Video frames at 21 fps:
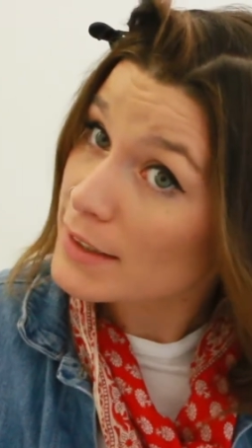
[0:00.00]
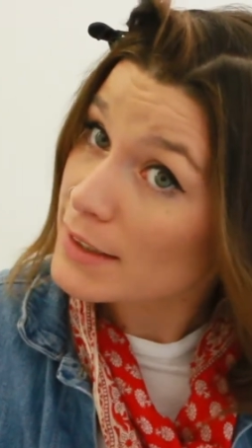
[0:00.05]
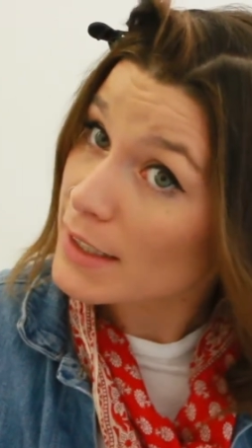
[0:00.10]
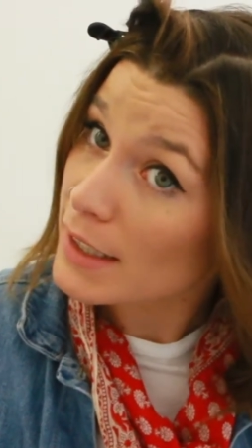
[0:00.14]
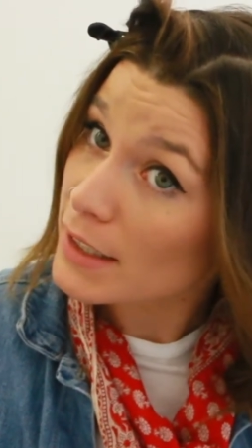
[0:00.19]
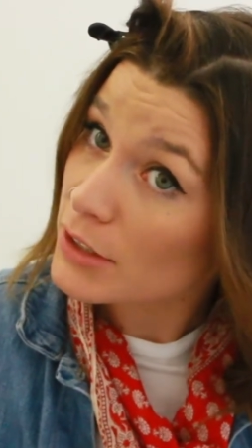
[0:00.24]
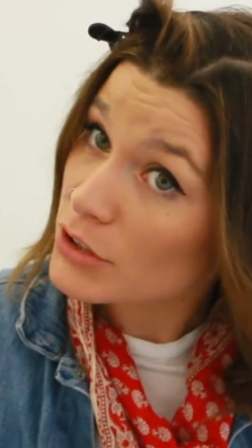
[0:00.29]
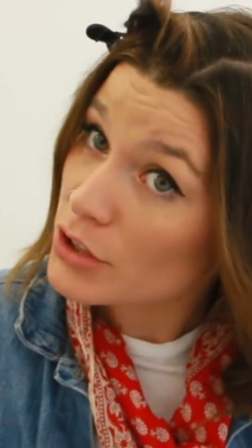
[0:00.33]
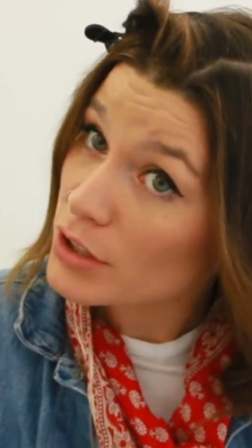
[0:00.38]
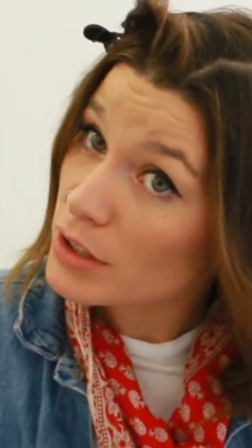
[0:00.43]

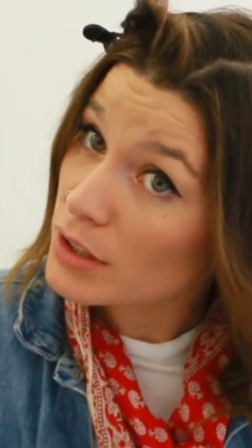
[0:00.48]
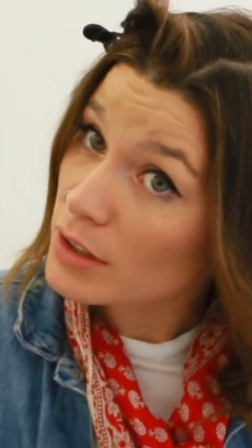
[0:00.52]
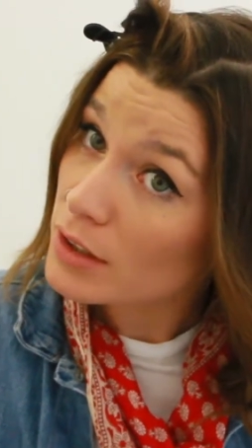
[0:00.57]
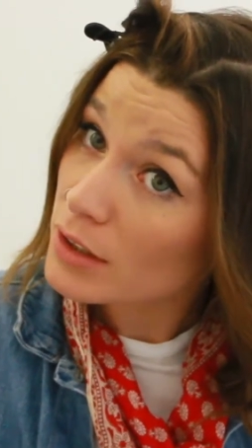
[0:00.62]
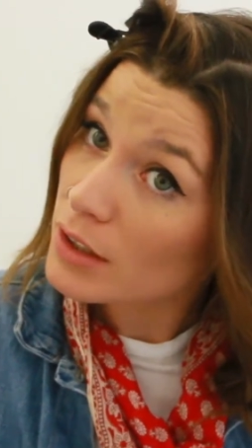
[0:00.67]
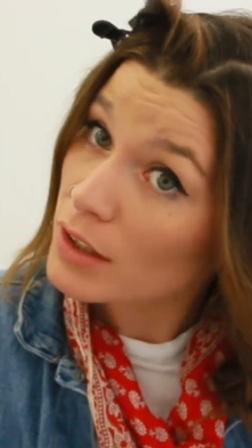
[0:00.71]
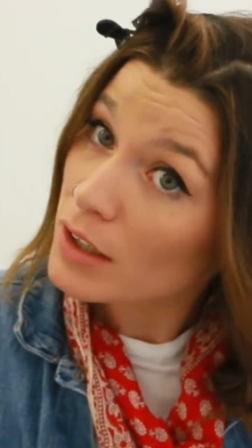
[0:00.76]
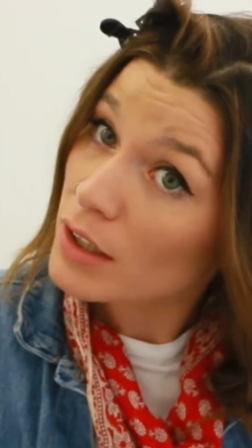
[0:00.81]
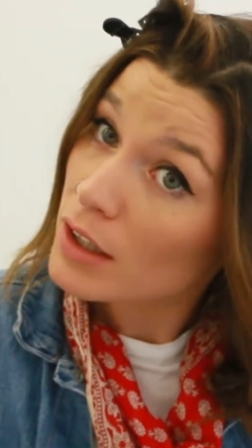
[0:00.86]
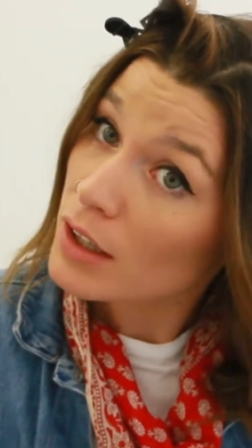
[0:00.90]
section,
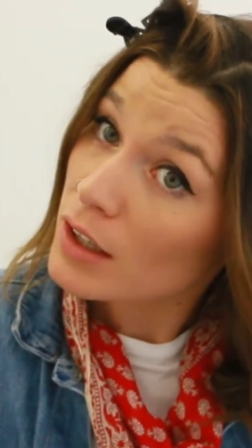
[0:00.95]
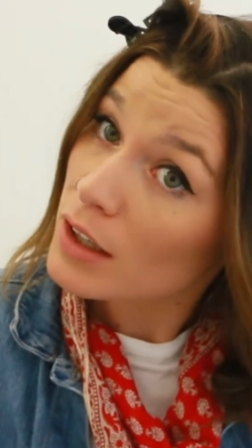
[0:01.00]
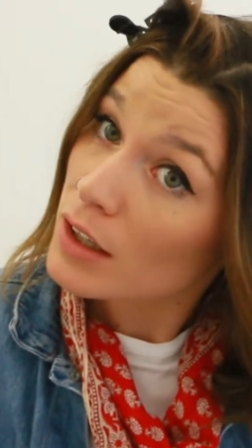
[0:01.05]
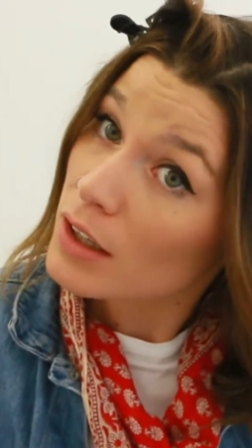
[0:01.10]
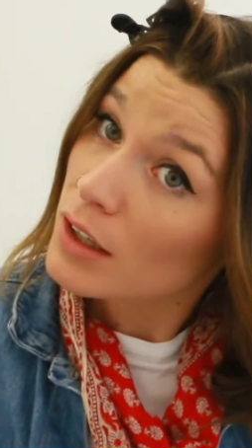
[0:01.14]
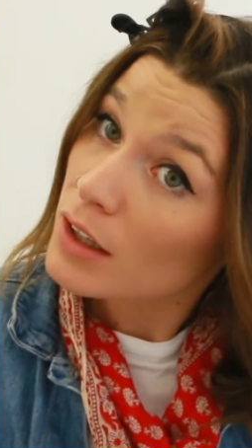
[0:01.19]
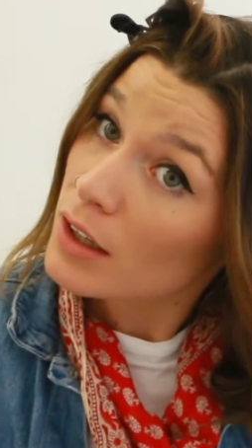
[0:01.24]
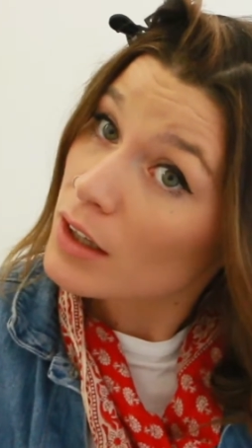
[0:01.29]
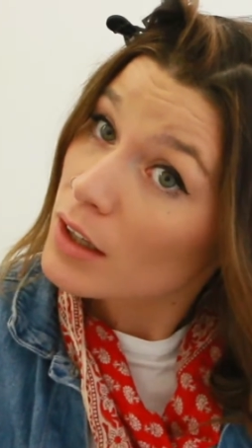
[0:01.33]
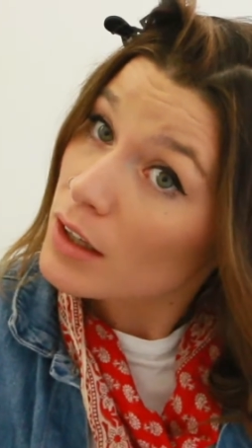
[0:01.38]

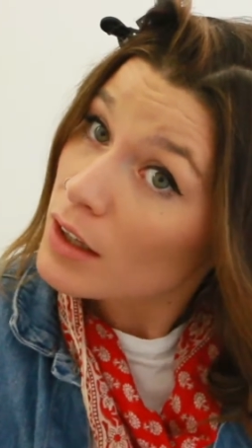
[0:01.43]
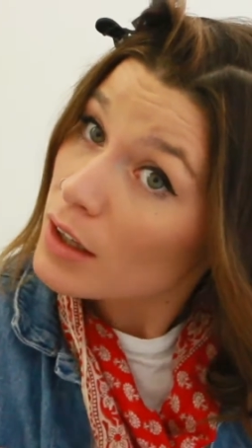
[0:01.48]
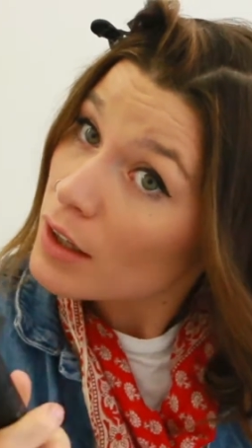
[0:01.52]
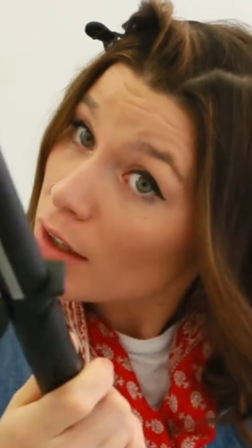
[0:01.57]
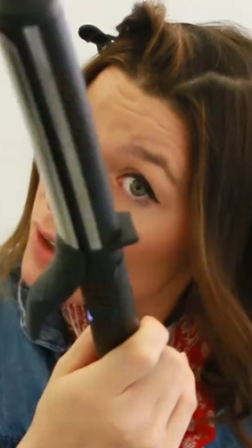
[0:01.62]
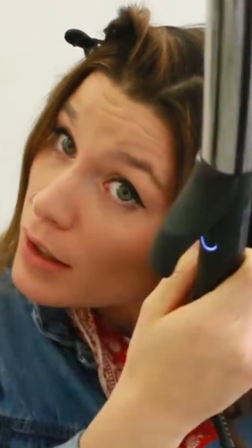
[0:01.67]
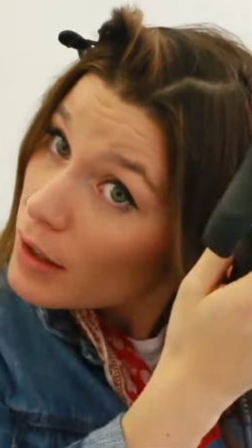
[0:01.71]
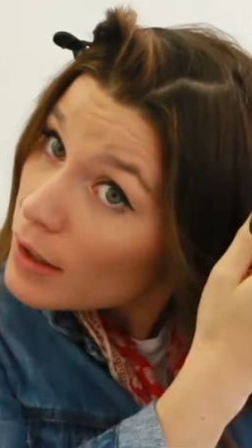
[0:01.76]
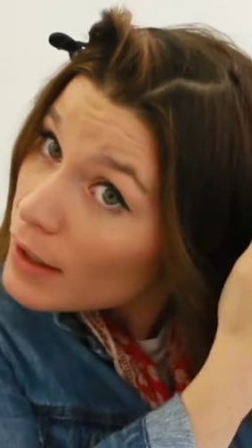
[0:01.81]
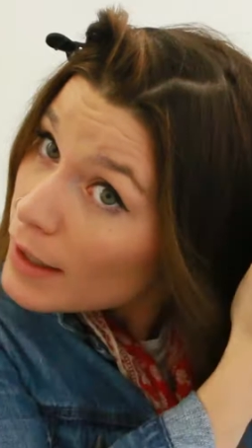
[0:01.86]

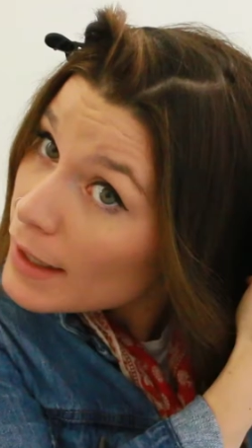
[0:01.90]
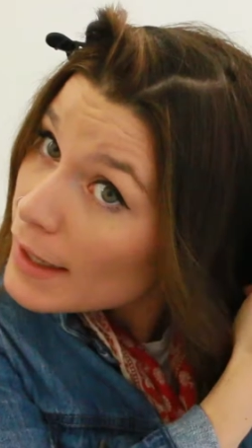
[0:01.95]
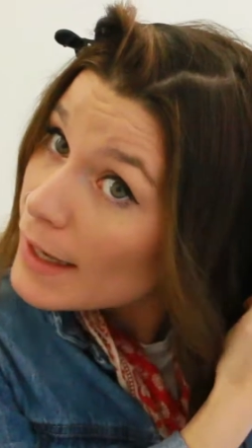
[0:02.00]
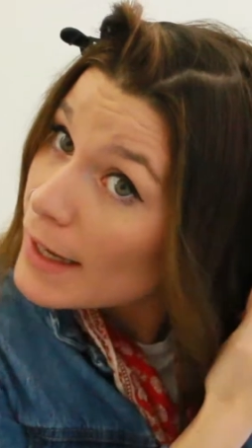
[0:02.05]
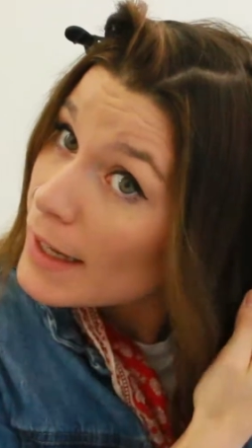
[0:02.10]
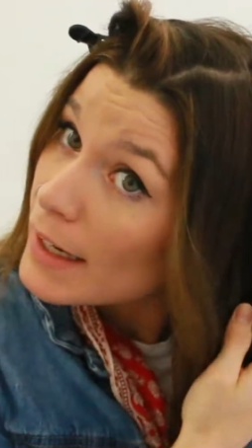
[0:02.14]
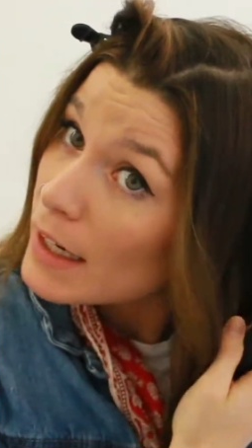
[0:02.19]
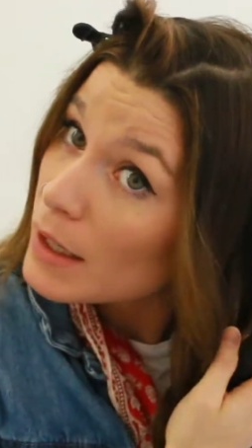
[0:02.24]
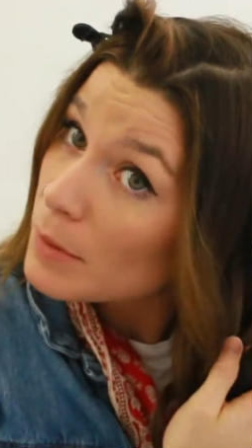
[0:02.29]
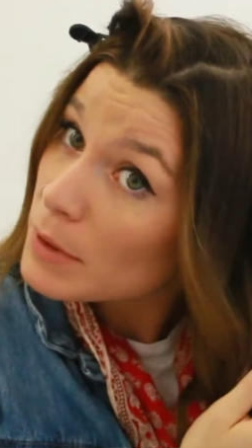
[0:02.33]

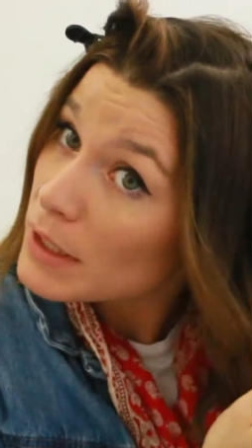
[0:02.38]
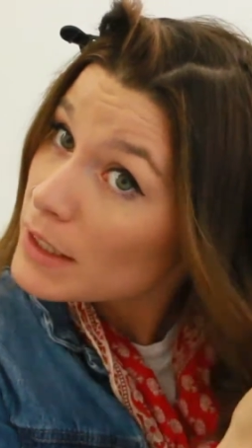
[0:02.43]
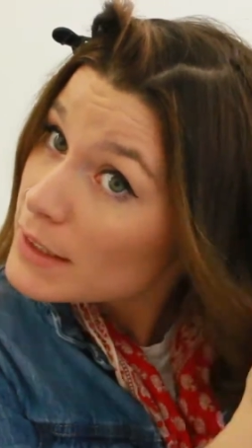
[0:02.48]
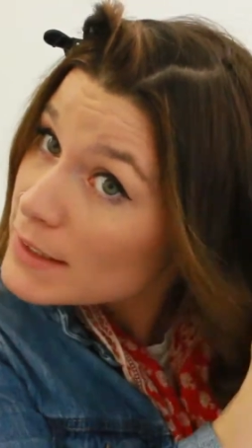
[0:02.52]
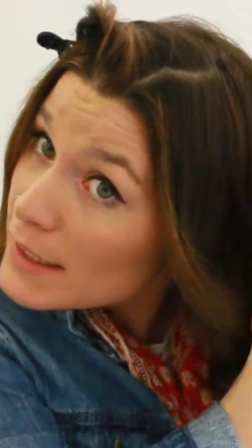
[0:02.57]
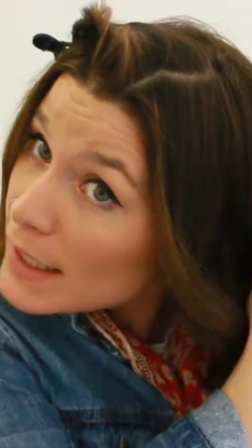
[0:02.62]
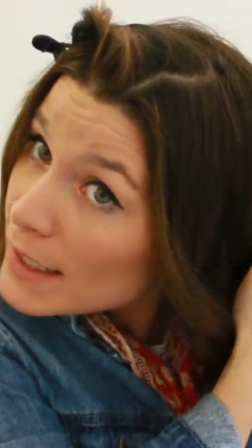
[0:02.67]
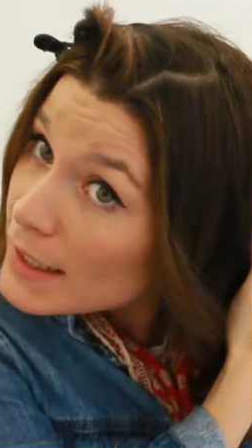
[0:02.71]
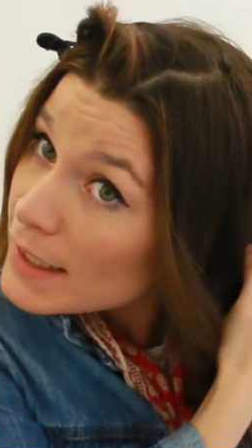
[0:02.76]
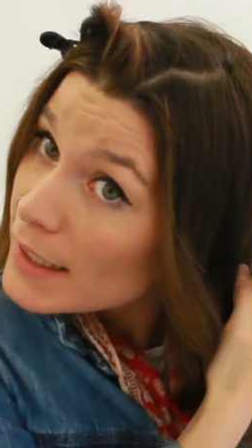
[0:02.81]
and I'm gonna
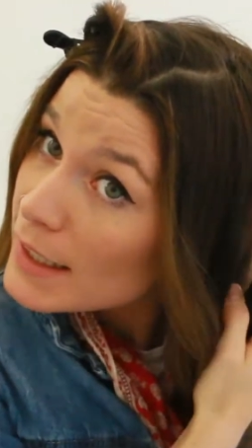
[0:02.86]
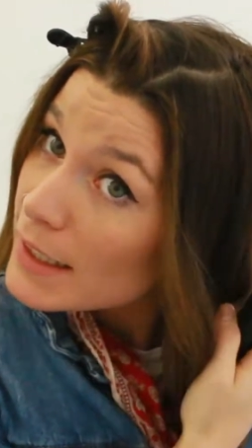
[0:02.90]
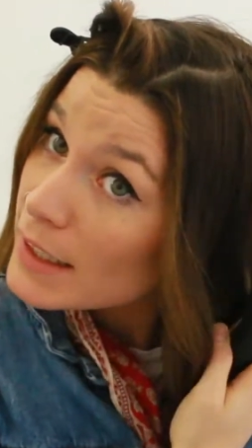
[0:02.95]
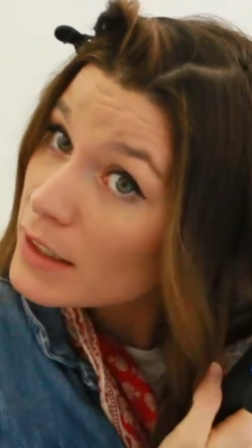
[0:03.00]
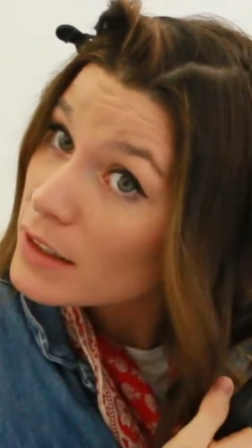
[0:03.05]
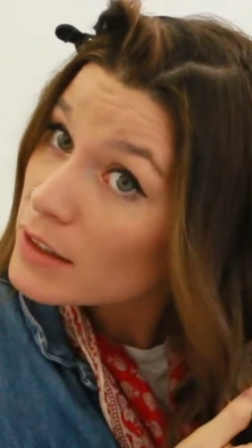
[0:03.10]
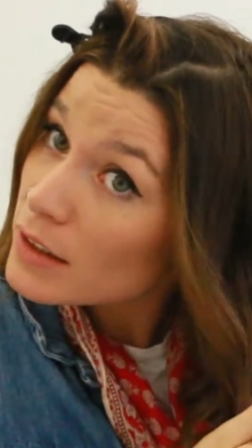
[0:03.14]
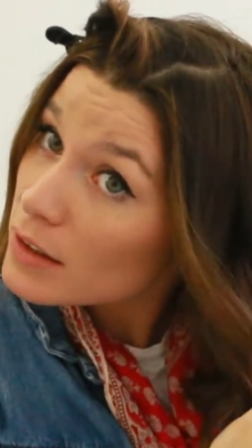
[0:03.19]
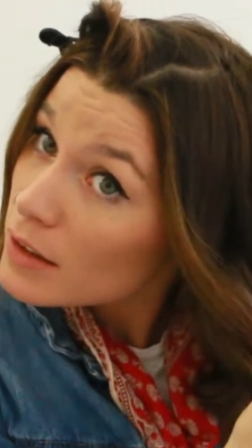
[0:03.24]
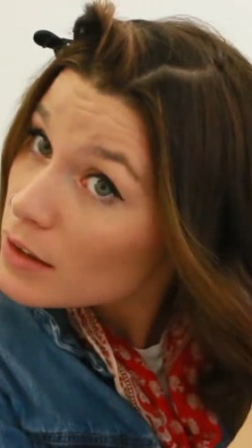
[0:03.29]
take it